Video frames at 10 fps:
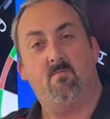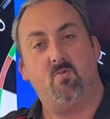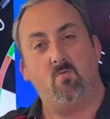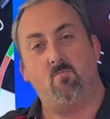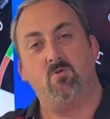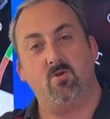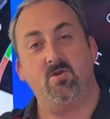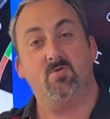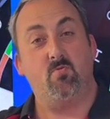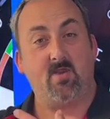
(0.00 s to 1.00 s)
But what we'll do
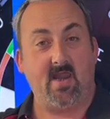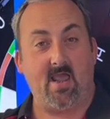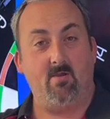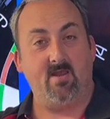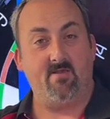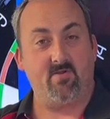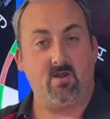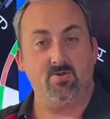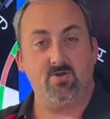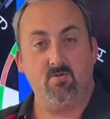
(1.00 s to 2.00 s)
is we'll get it out and have a
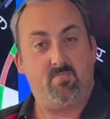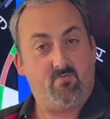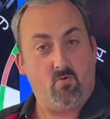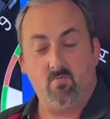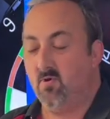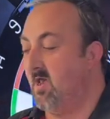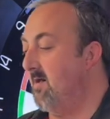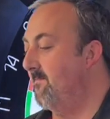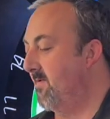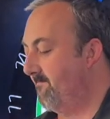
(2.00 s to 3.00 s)
closer look before we put it
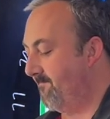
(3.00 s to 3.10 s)
up.